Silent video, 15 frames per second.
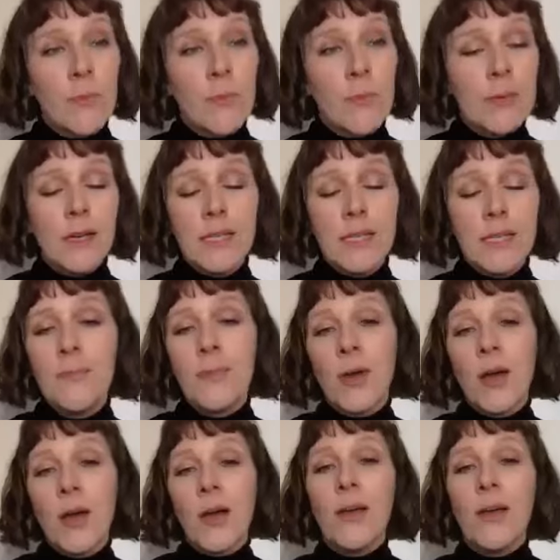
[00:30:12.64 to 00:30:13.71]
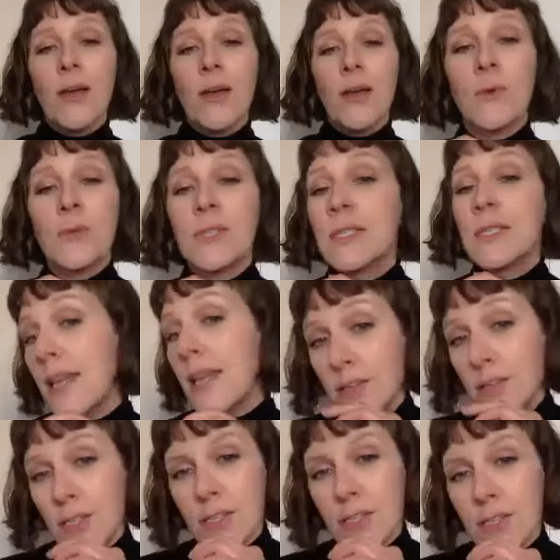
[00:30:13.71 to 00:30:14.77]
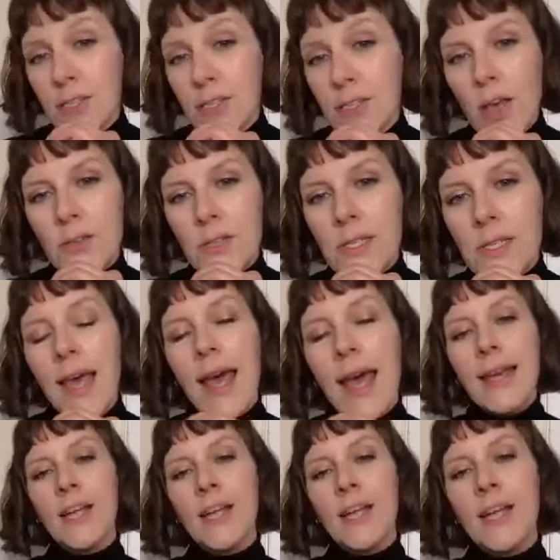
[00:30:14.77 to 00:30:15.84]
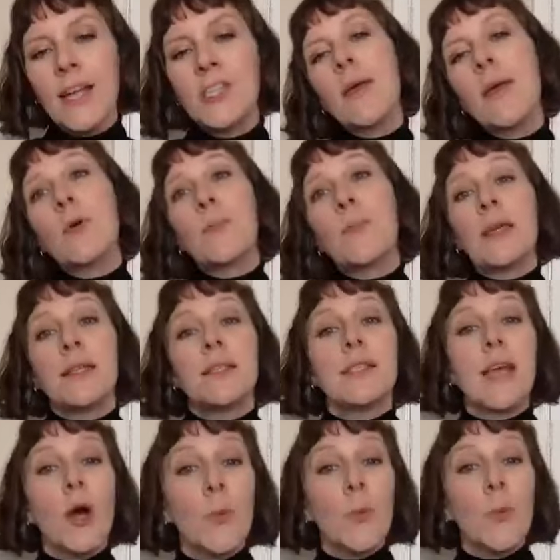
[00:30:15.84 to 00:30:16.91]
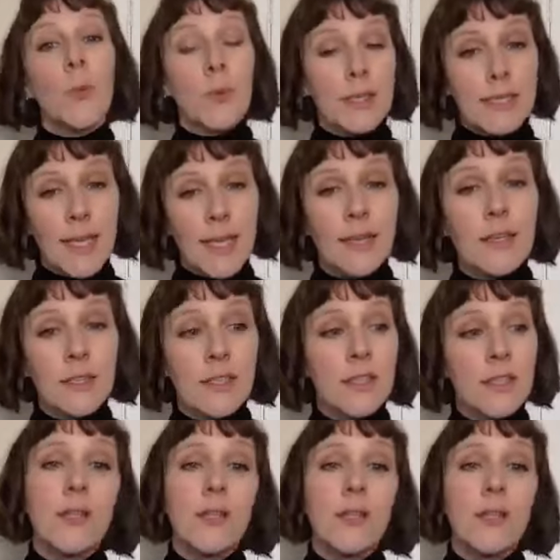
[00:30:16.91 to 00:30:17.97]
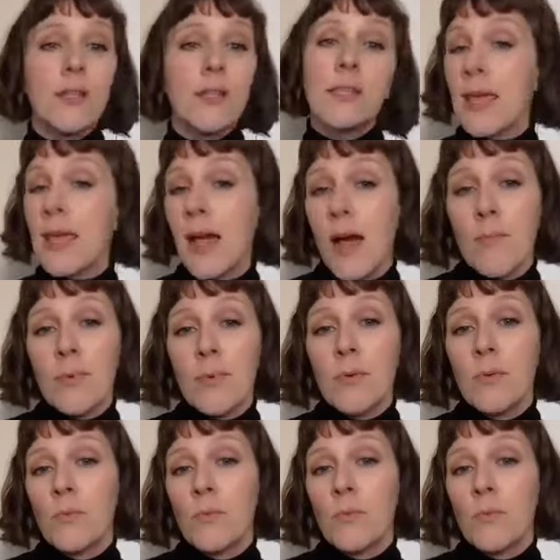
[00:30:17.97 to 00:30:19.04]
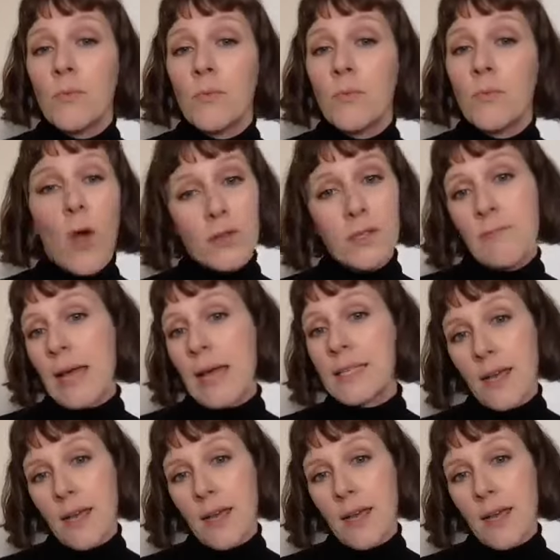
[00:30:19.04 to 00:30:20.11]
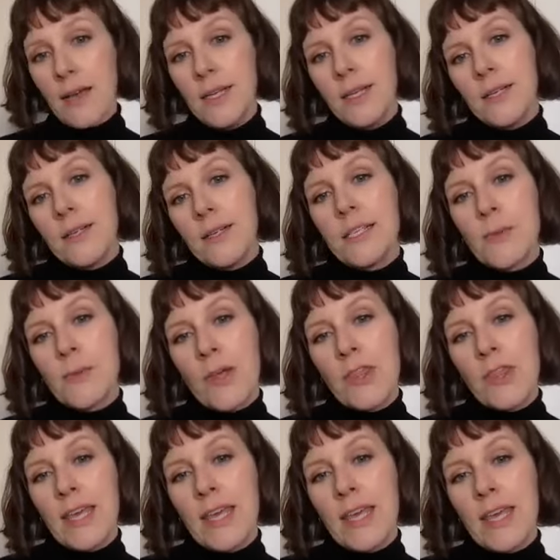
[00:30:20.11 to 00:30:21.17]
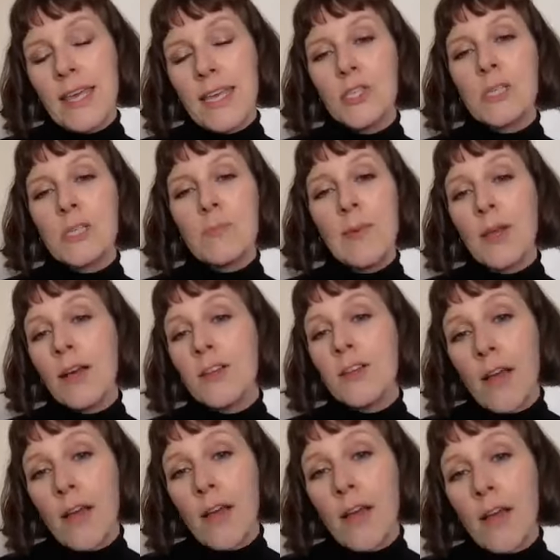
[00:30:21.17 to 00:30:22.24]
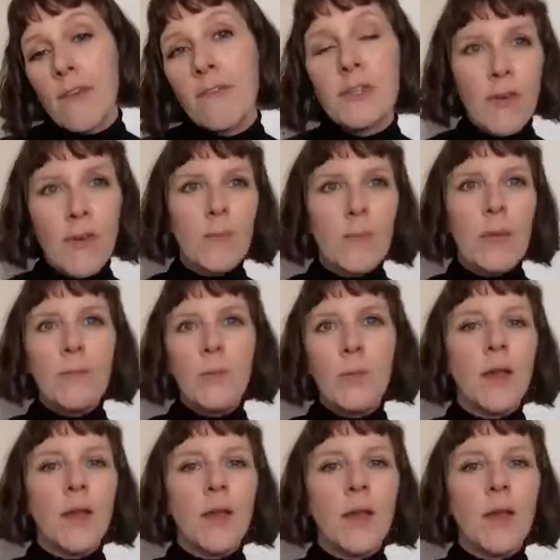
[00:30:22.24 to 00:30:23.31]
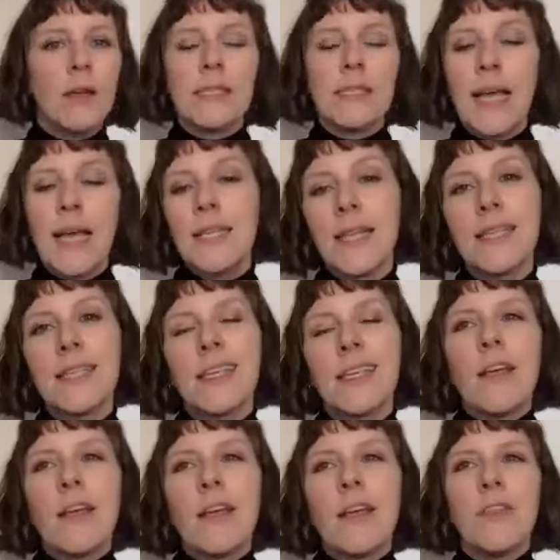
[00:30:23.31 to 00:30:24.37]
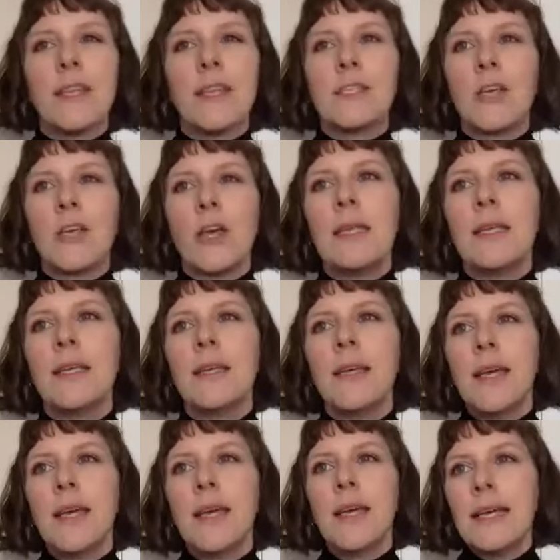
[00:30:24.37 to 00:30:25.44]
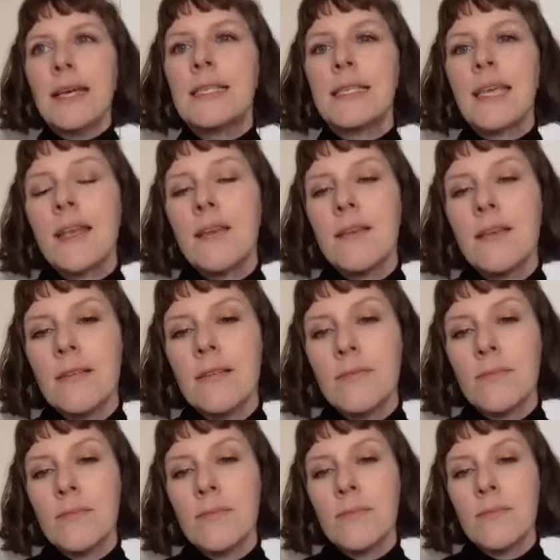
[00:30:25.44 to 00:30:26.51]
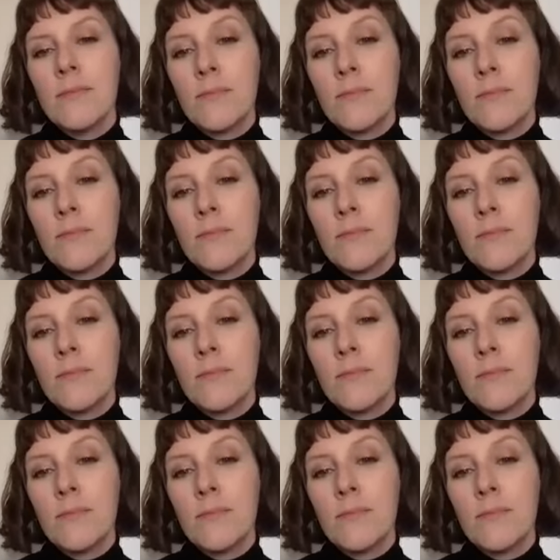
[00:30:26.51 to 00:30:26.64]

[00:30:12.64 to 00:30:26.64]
when we dug deeper, it was skin concerns. And actually then when we dealt with the skin concerns, the makeup worked better. So I think it's just people, like, just felt people weren't understanding their skin. I think there's so many skin